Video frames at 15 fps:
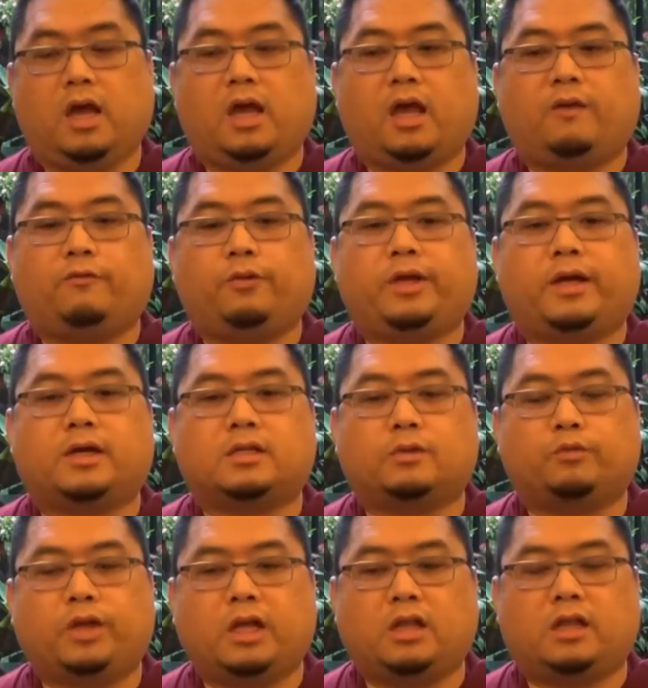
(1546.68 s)
If we
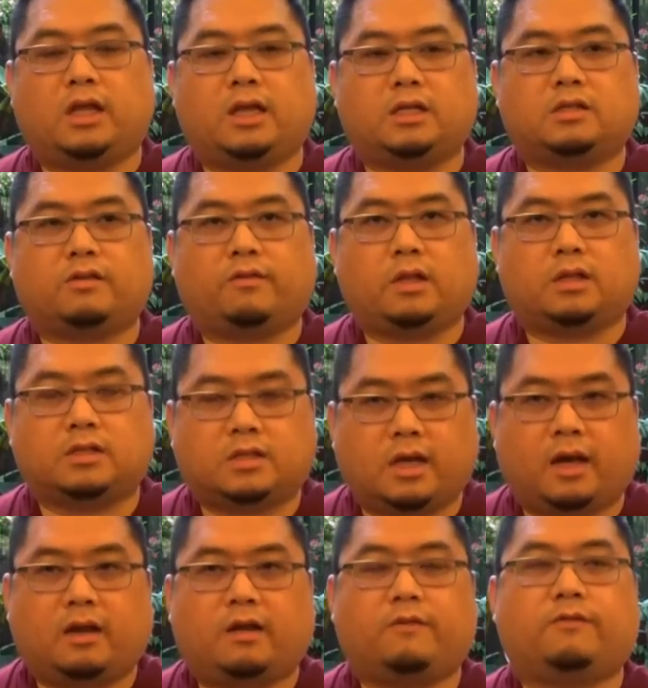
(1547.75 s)
read things from the
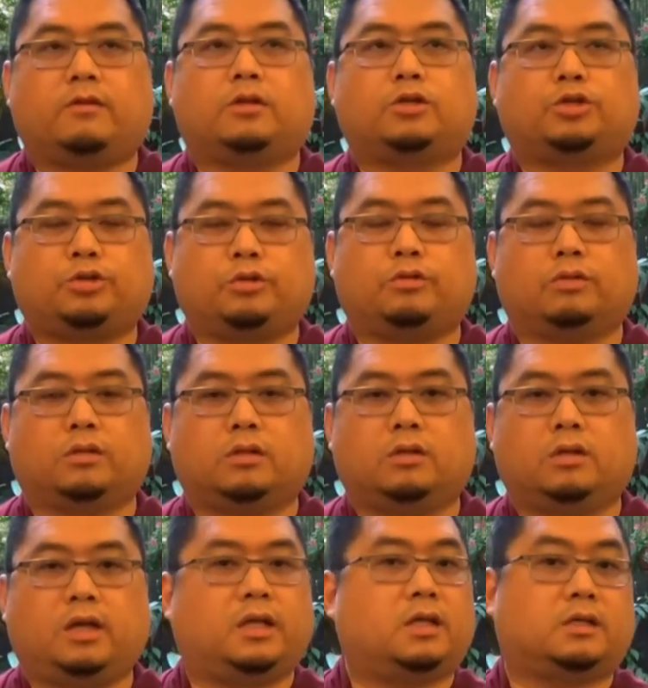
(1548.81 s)
side of
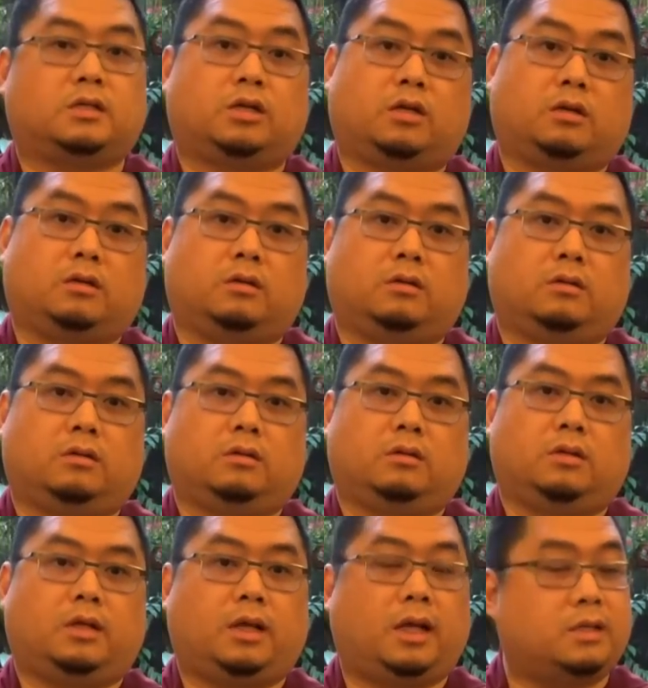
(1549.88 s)
truth, it doesn't hurt.
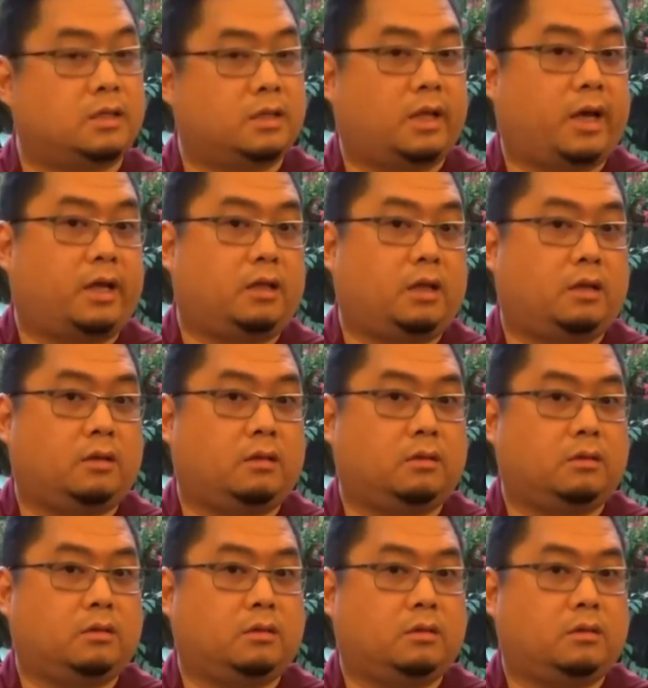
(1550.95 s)
It's enlightening.
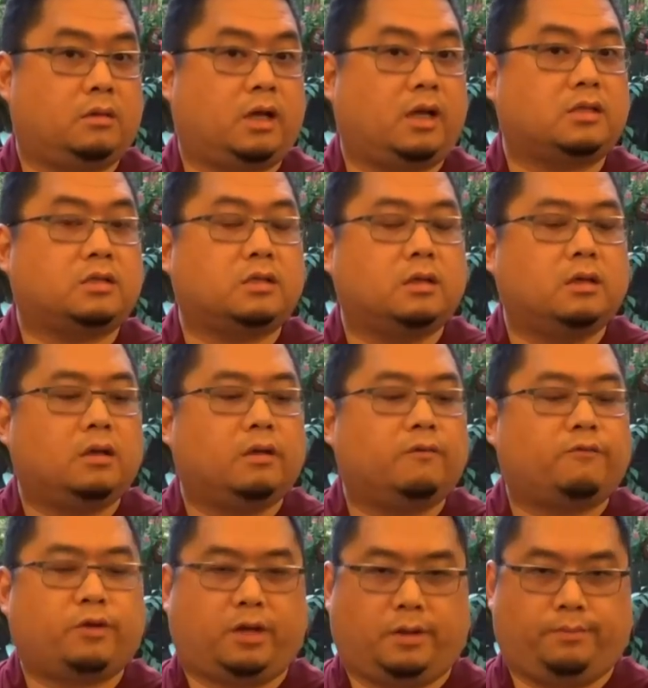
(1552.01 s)
It's
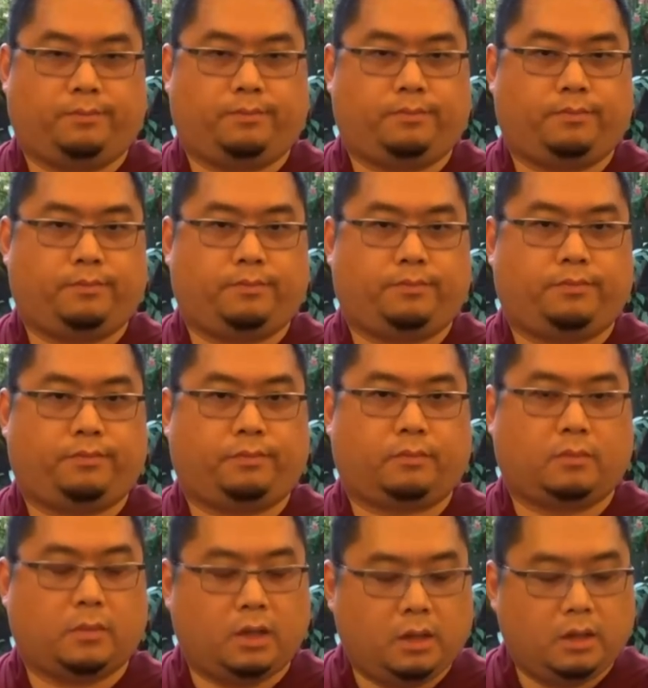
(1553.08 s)
freedom.
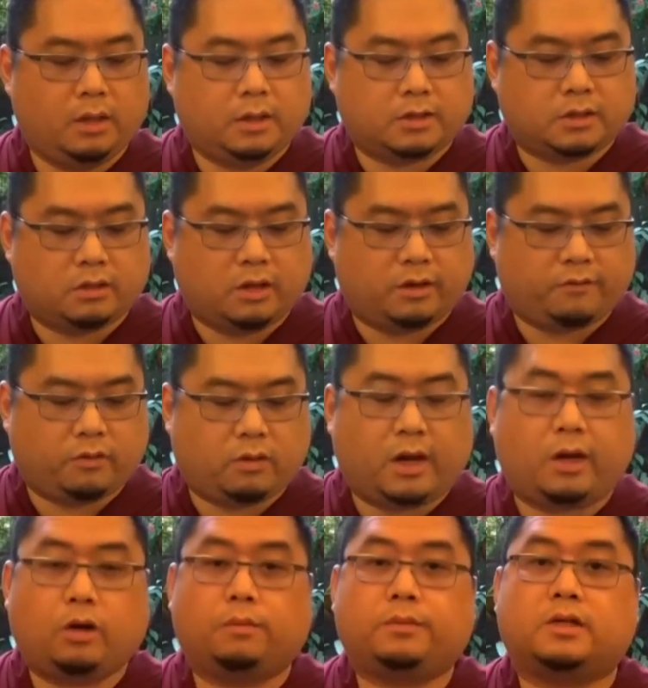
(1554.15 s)
So therefore,
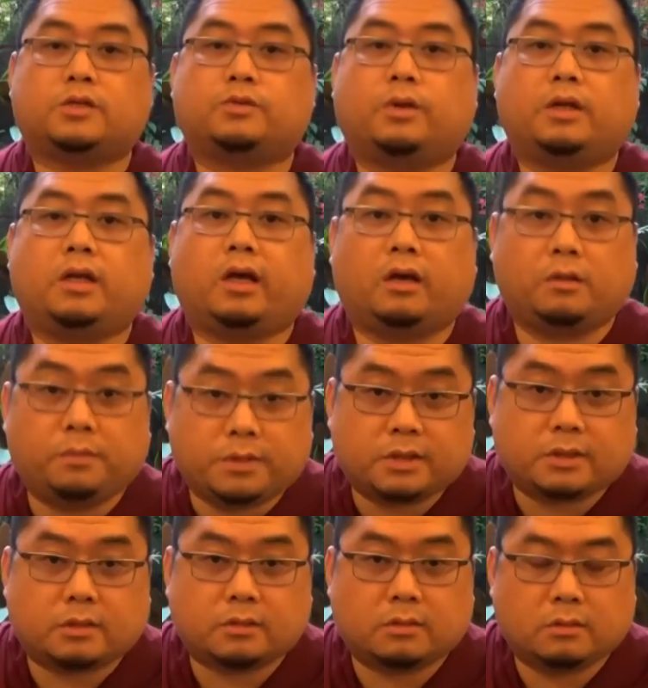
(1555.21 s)
I hope this one
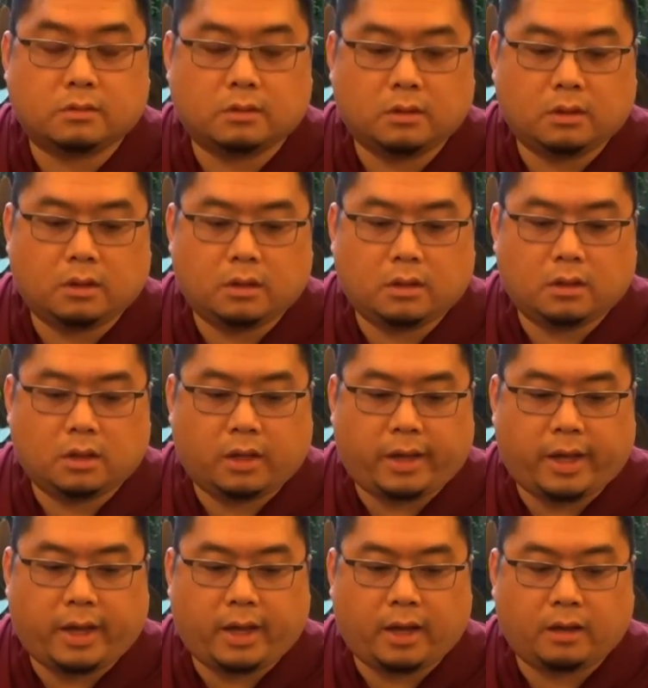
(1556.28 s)
helps.
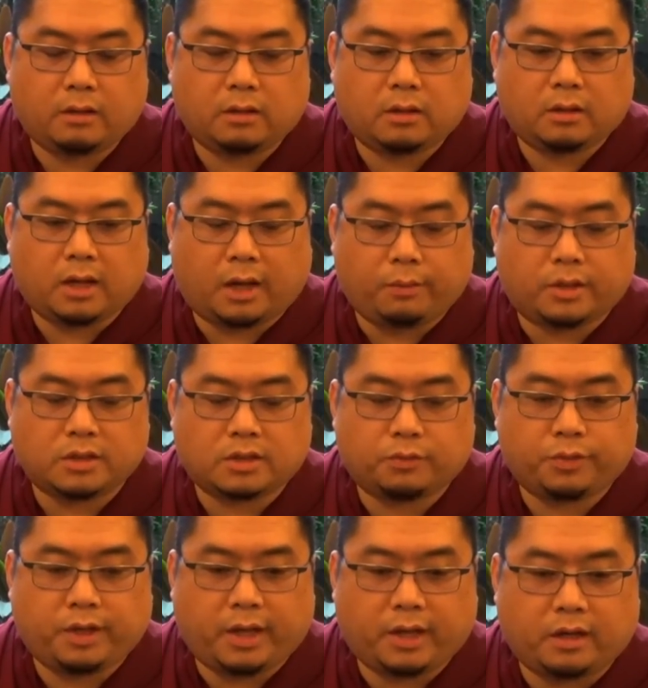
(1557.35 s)
And I want
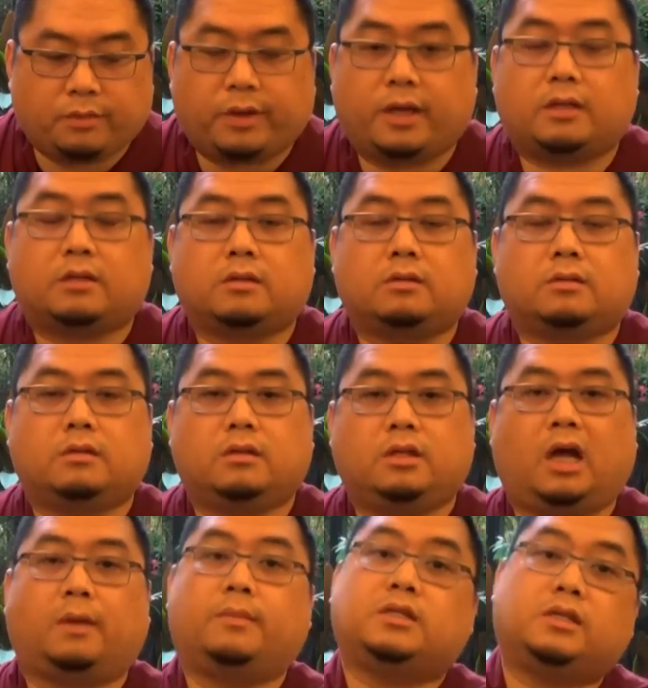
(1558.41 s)
to reiterate,
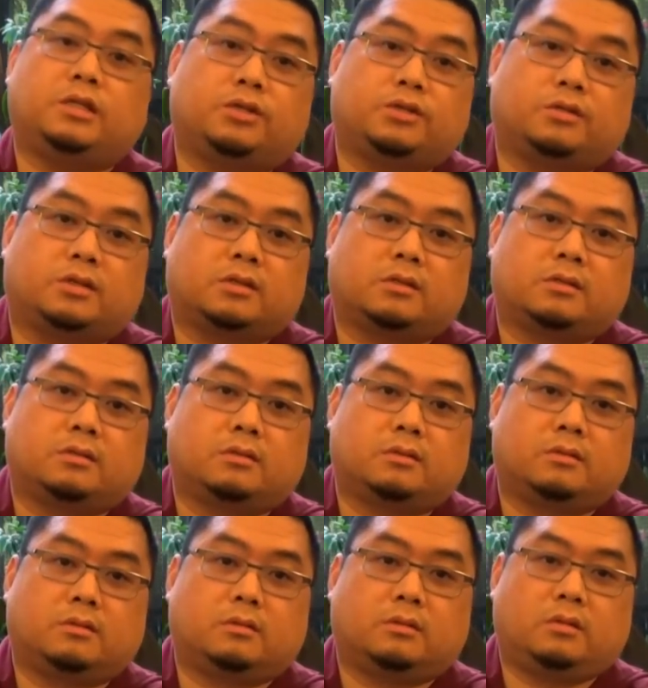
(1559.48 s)
Dharma teachers,
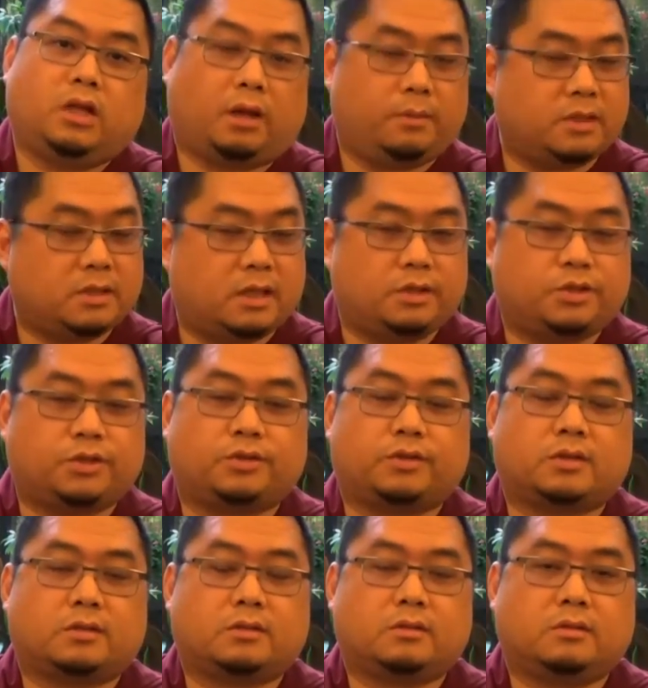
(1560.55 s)
Dharma
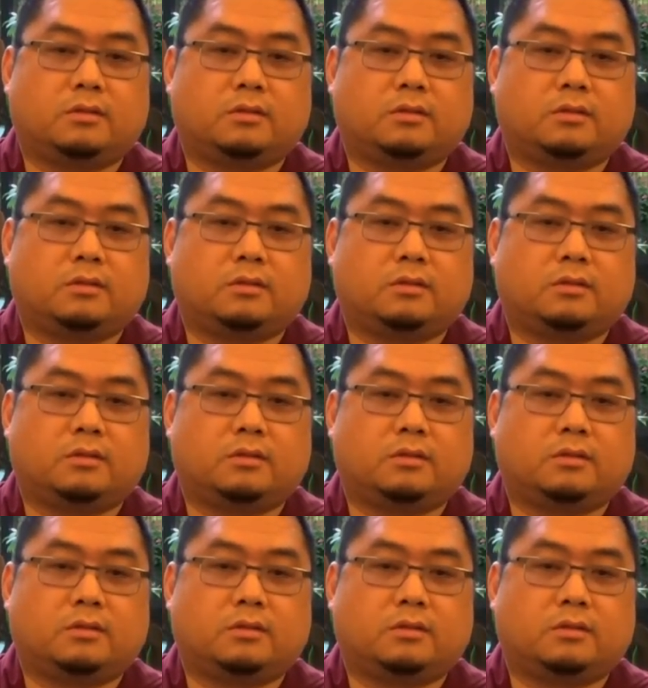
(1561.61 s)
centers,